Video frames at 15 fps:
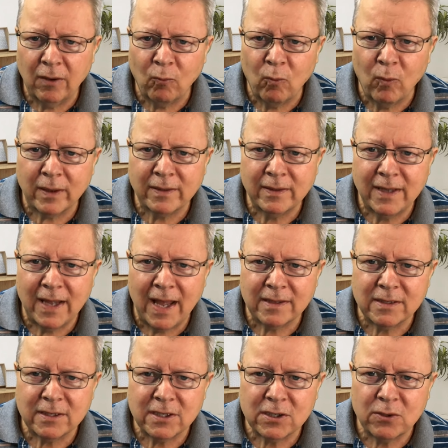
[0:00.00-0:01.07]
what
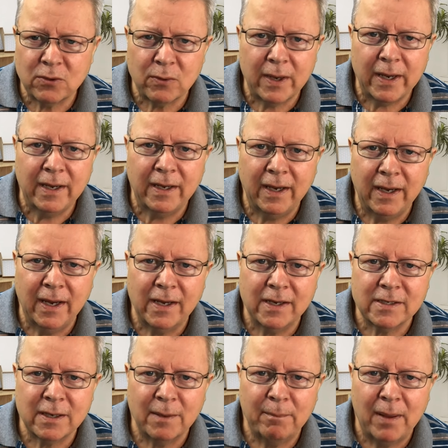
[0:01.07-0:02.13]
that screen
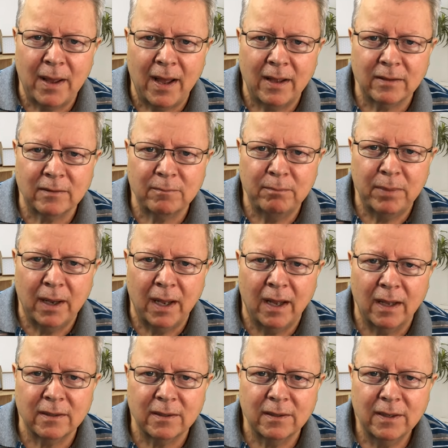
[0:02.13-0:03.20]
is about,
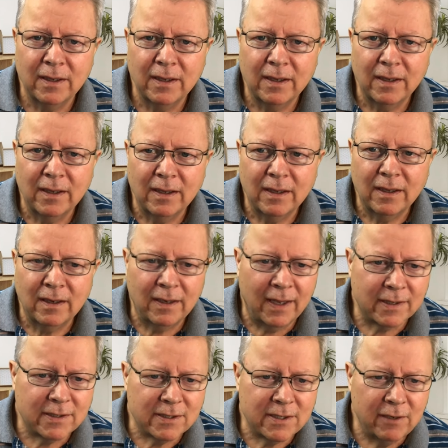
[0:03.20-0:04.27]
but
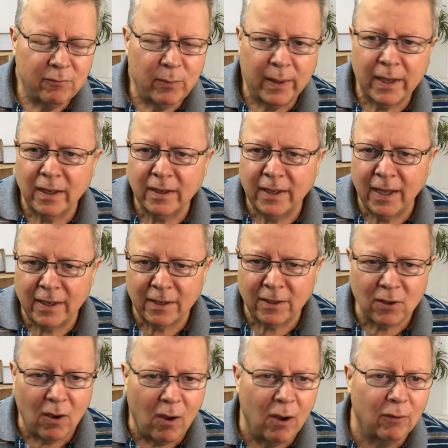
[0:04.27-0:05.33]
let's see if we can get
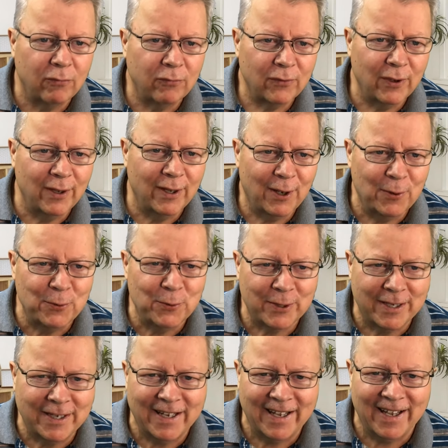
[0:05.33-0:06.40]
it off.
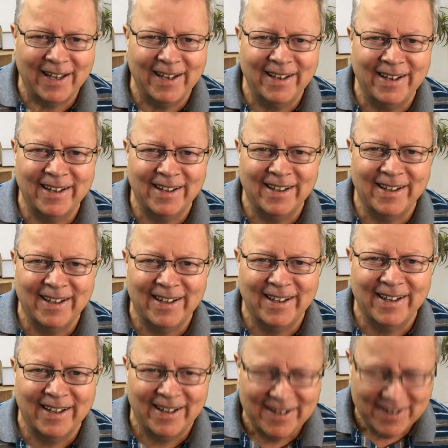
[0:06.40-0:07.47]
Okay.
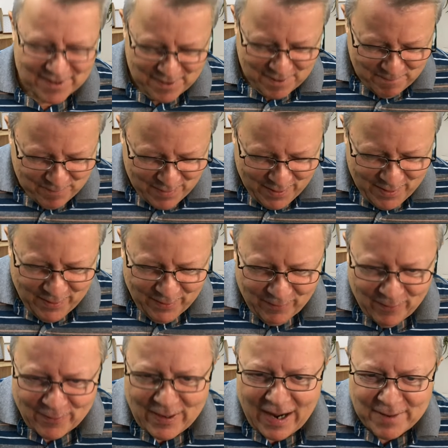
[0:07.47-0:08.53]

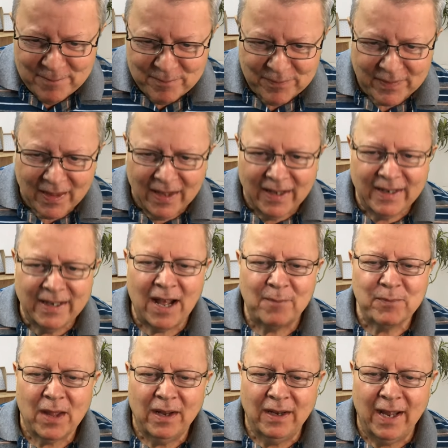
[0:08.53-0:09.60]
All right. Now,
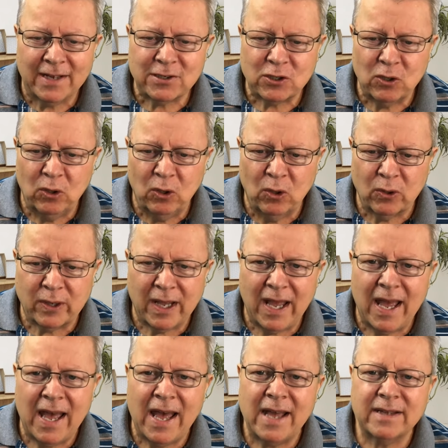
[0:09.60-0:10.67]
let's look
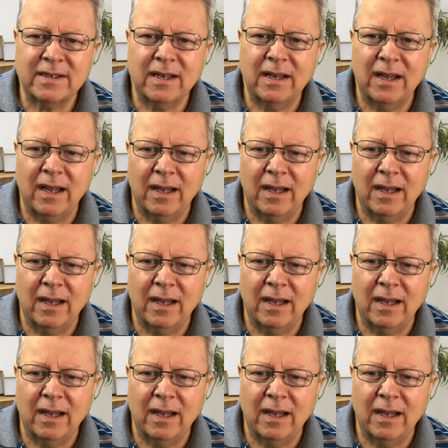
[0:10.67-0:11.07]
at...